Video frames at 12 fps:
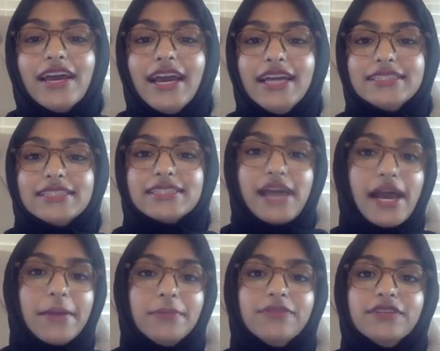It's a
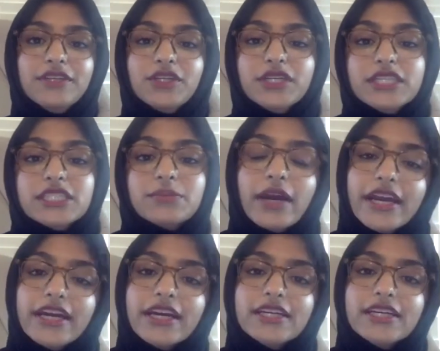time of increased
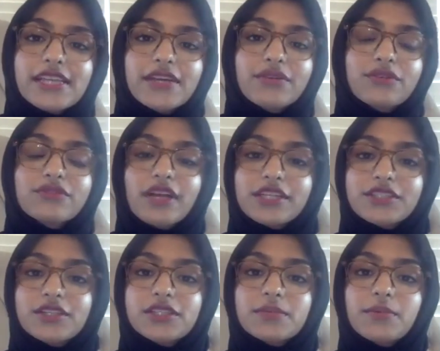prayers and
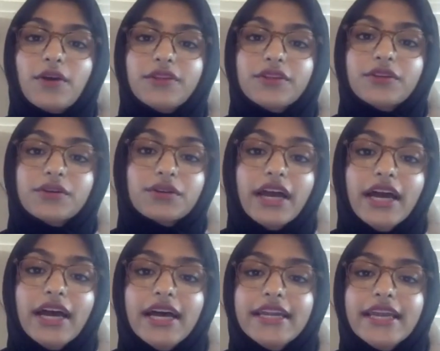reflections upon the
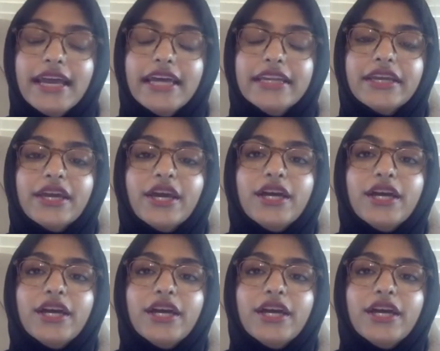Quran and